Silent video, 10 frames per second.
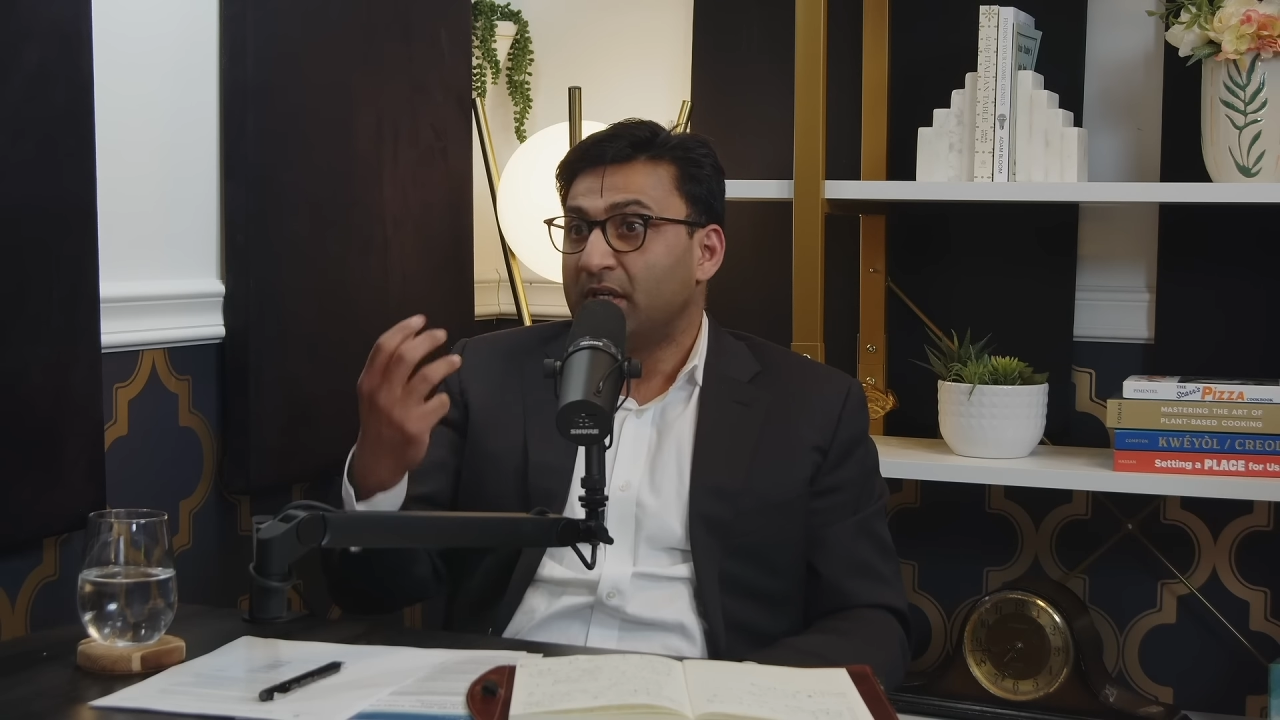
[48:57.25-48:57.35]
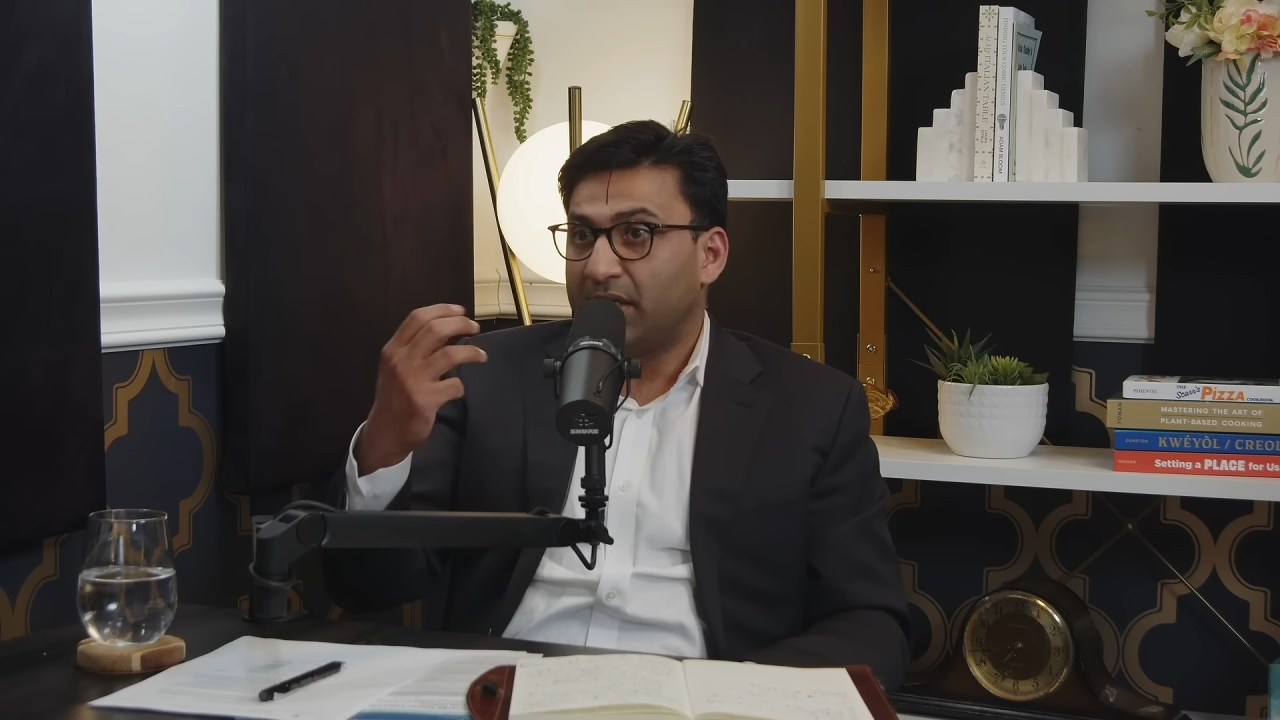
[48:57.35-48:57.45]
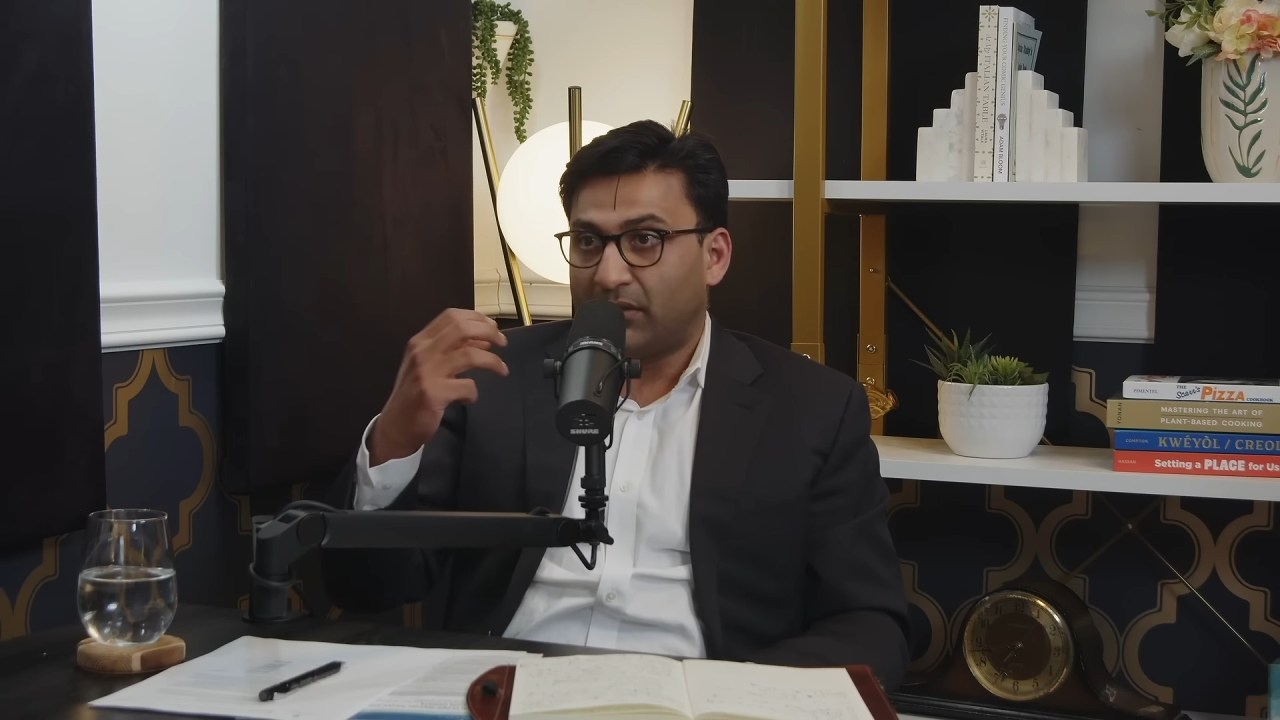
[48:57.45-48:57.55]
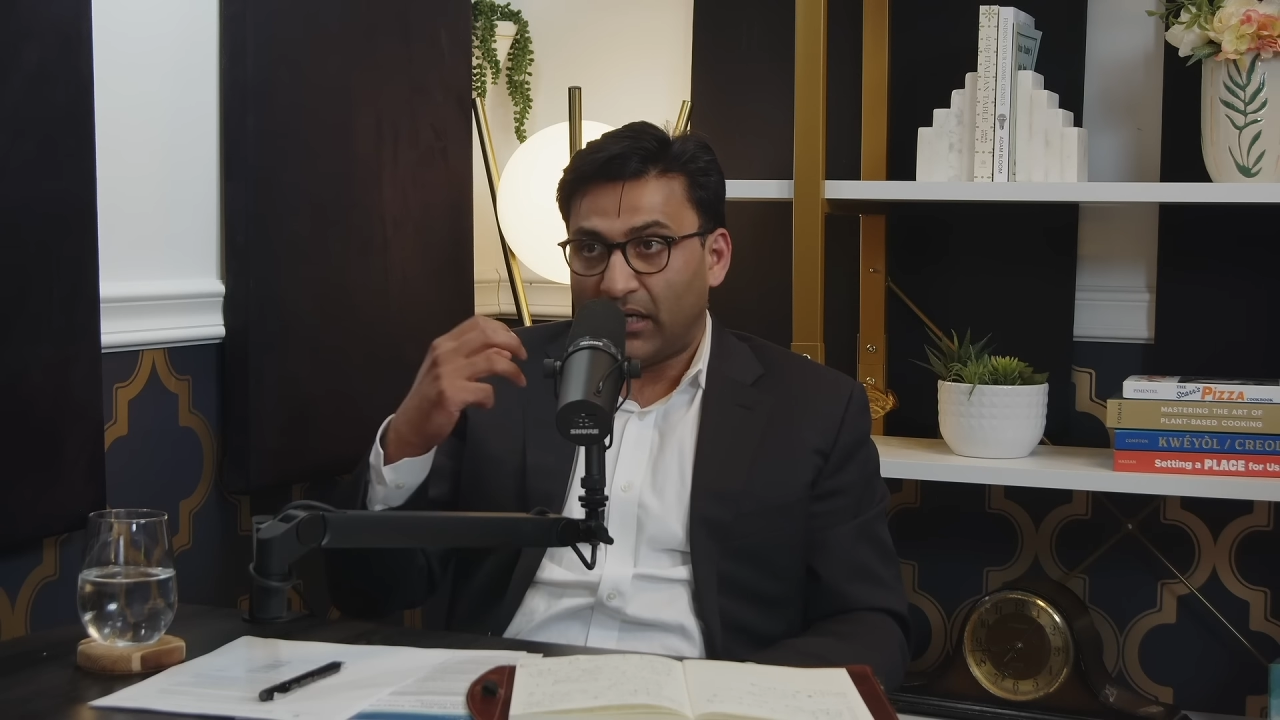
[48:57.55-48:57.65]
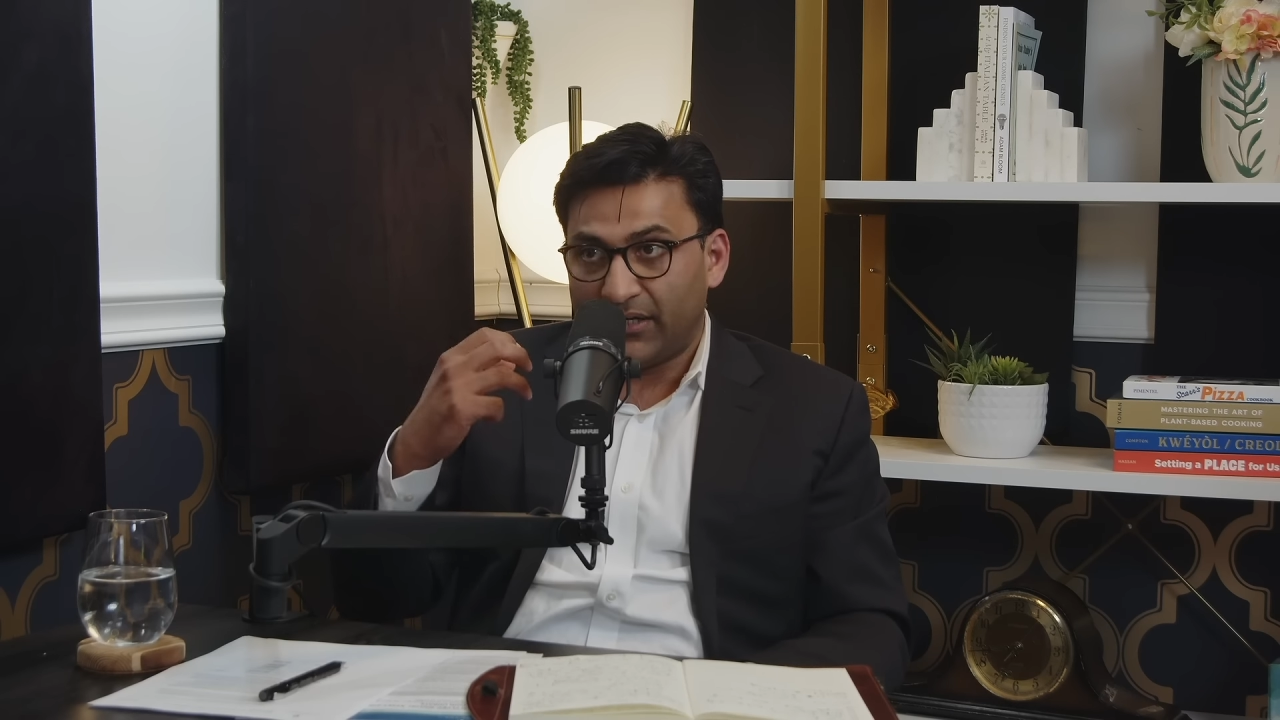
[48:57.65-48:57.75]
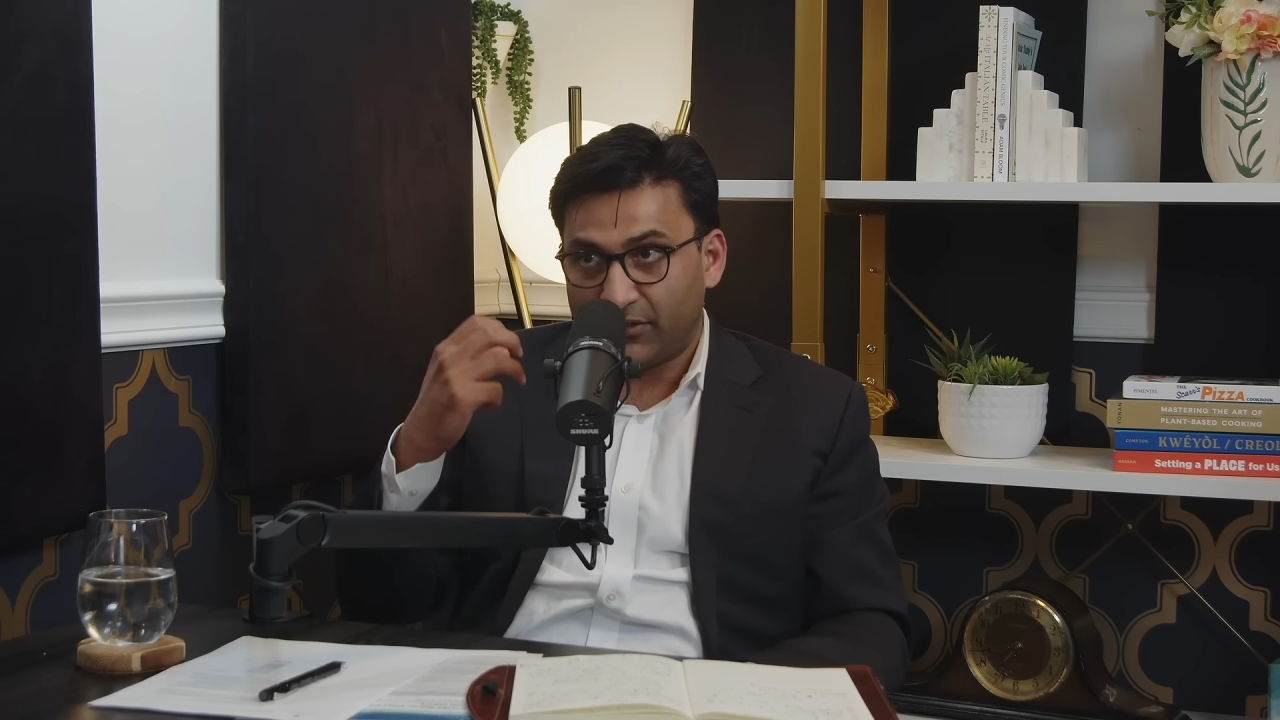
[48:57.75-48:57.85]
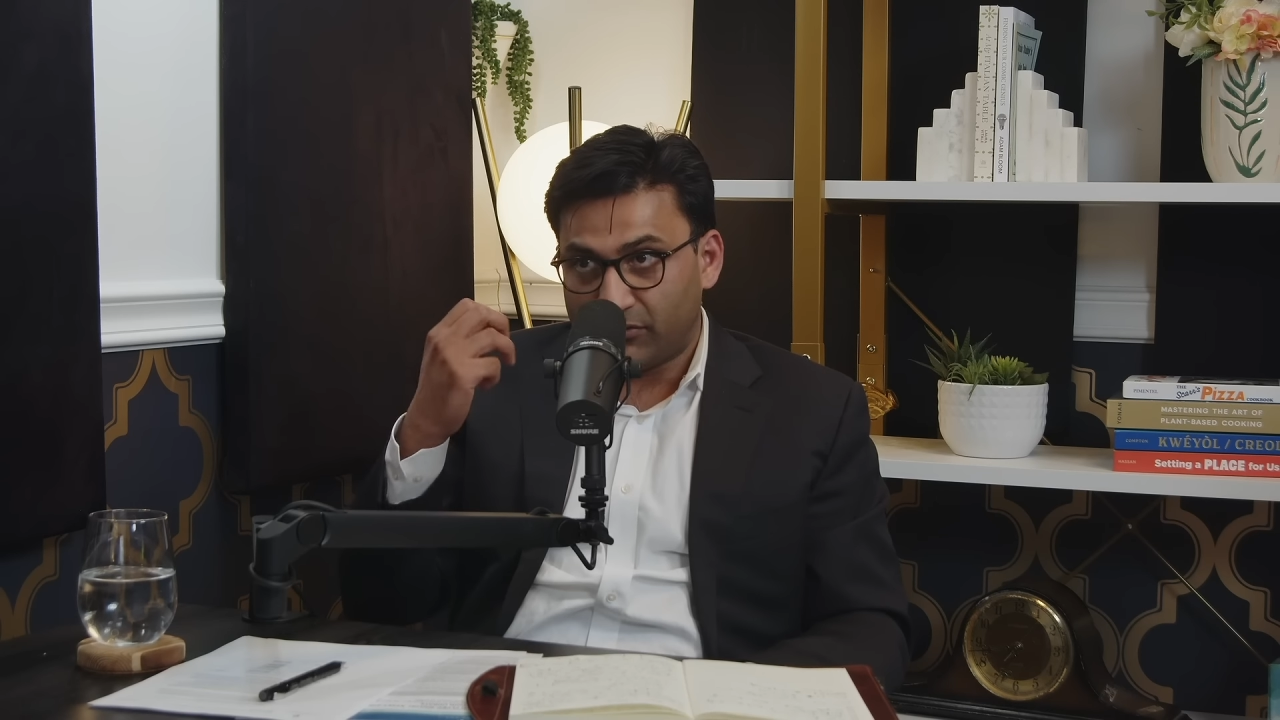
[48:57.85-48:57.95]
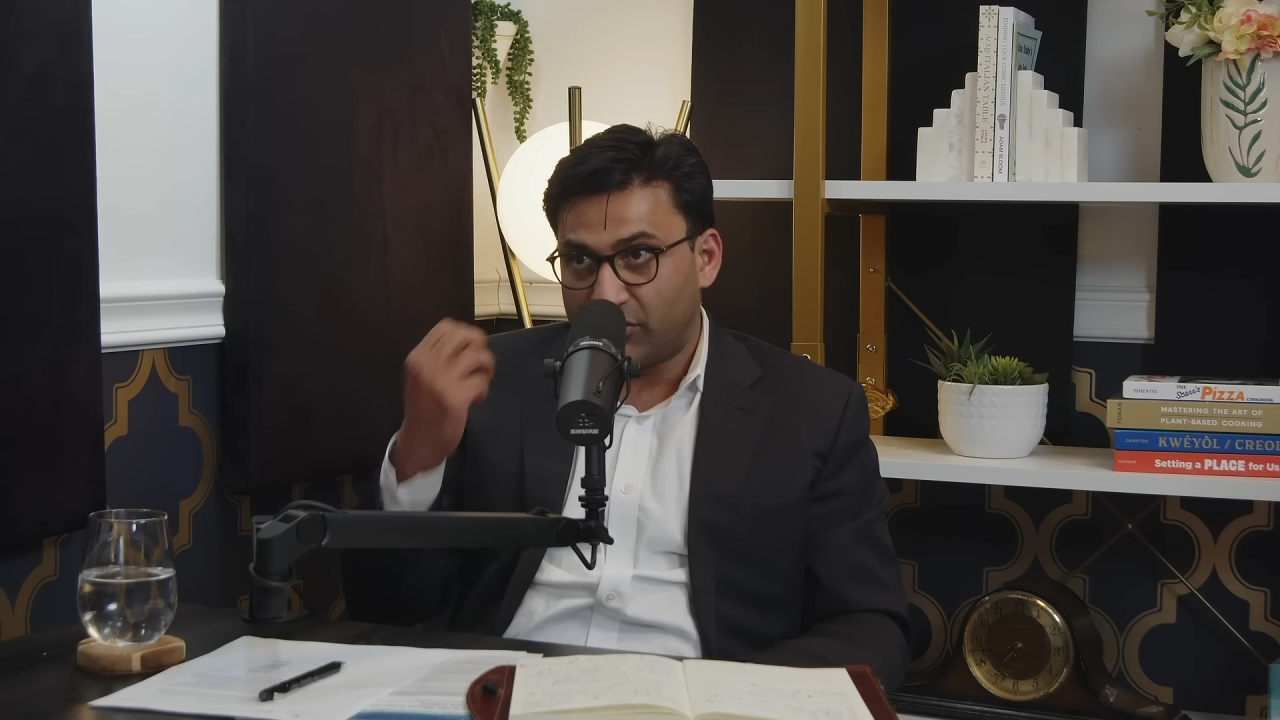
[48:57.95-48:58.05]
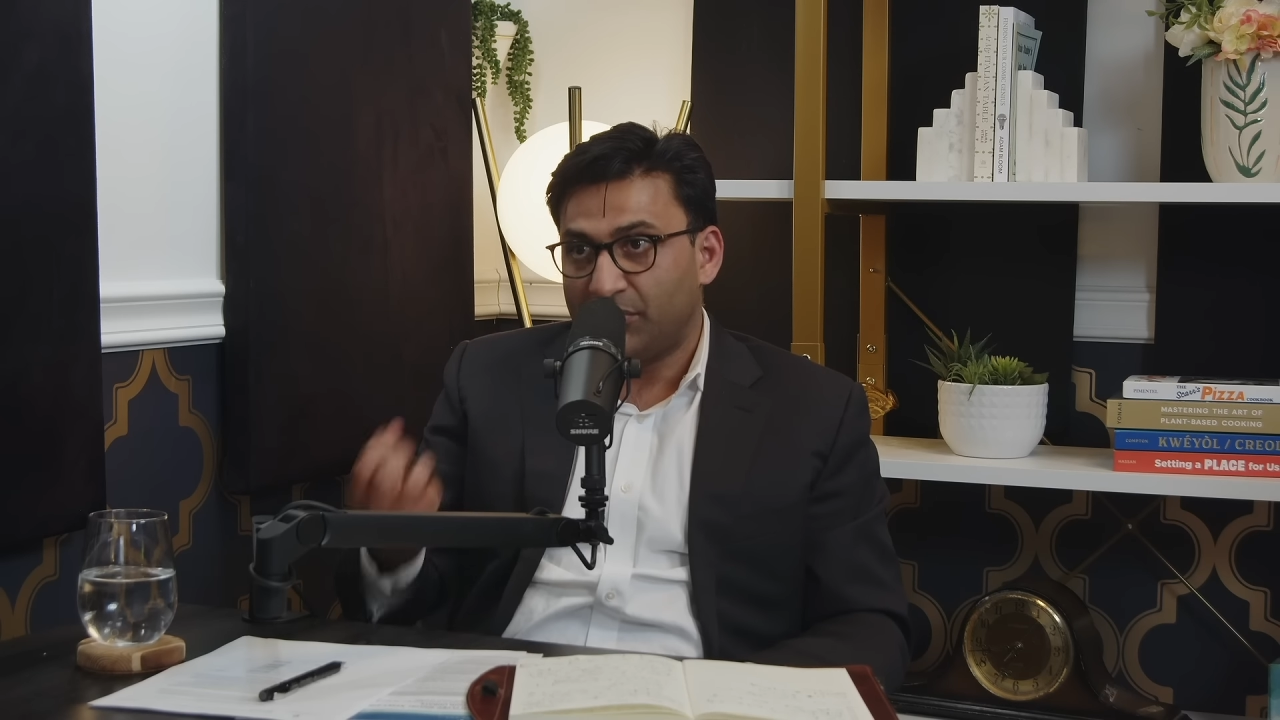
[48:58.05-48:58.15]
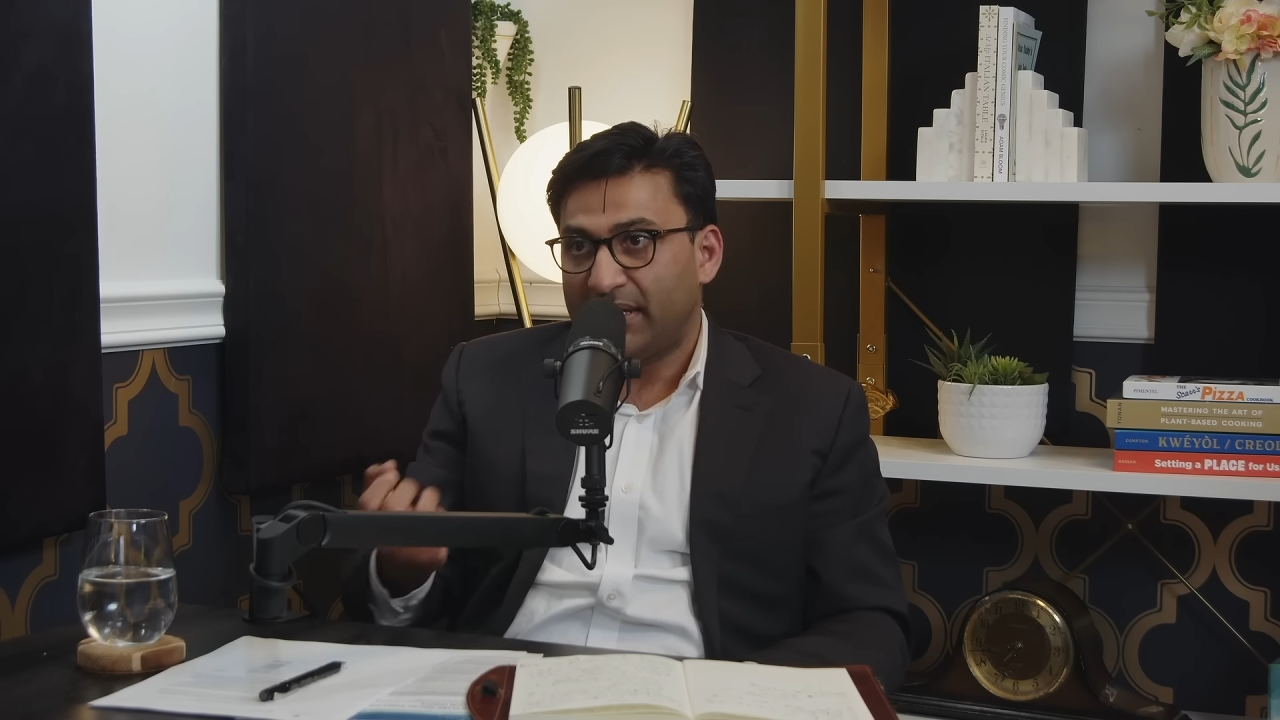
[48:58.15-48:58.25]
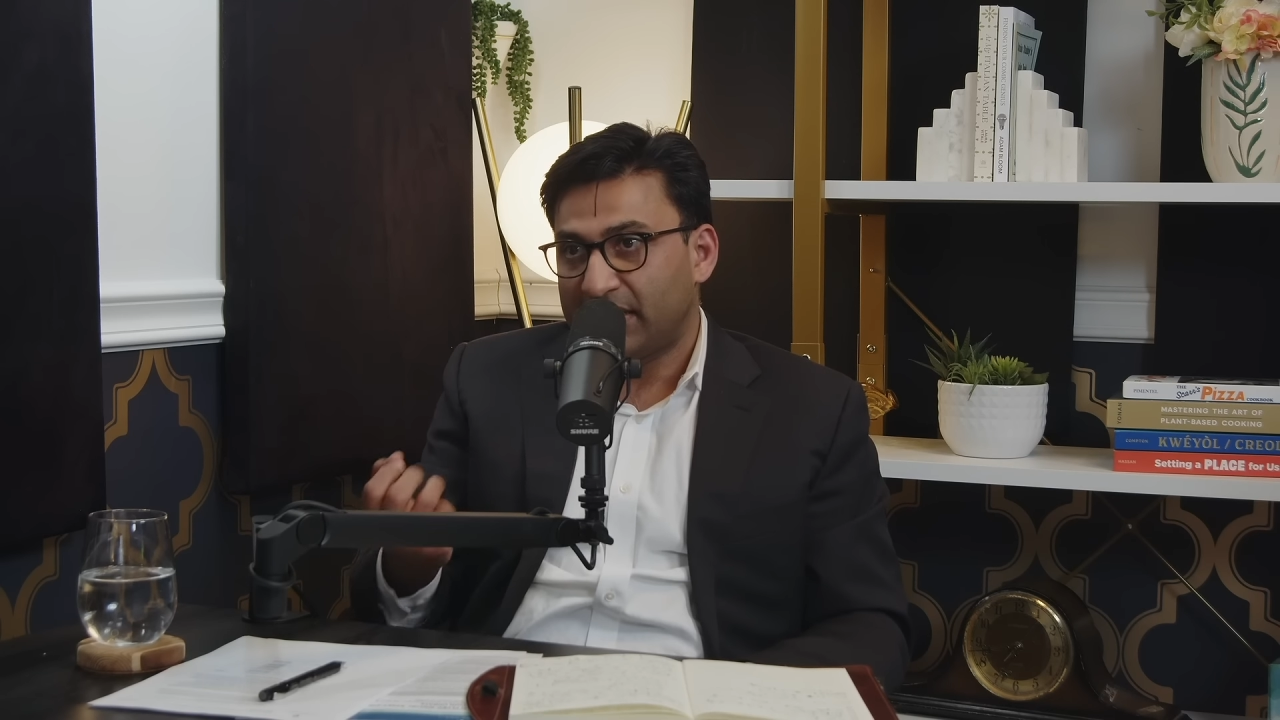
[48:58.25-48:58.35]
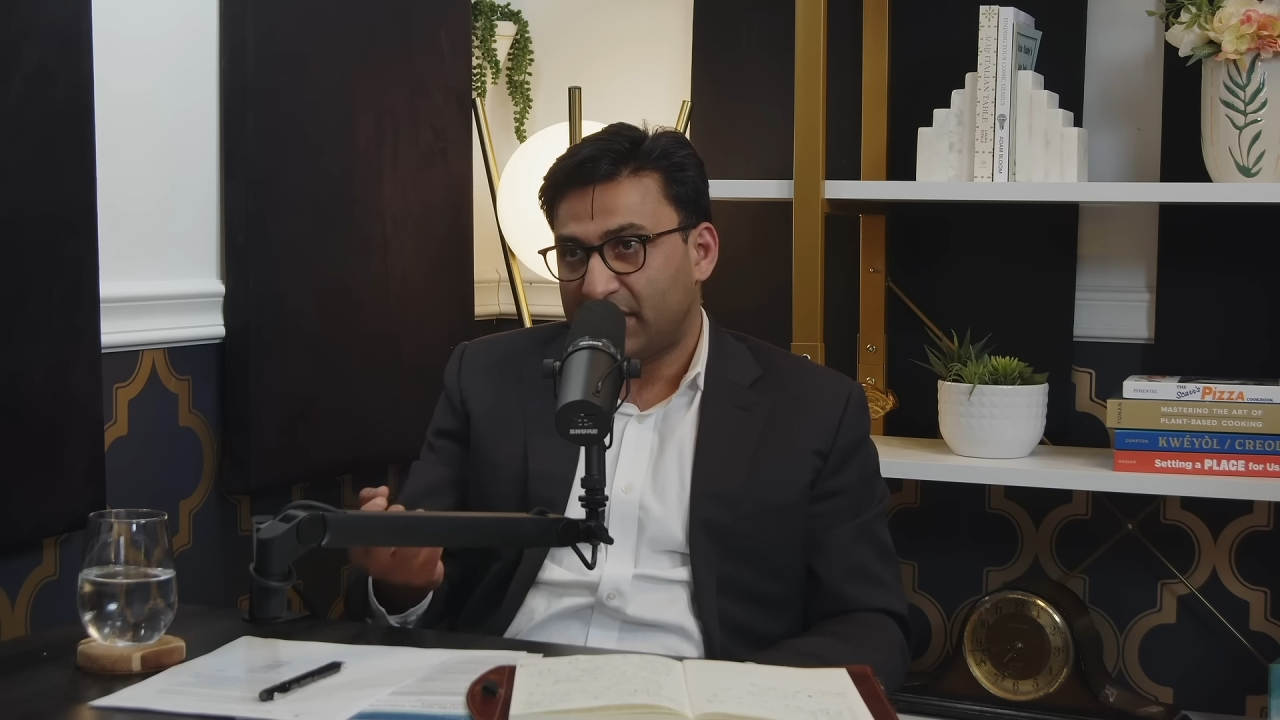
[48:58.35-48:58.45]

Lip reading: either doing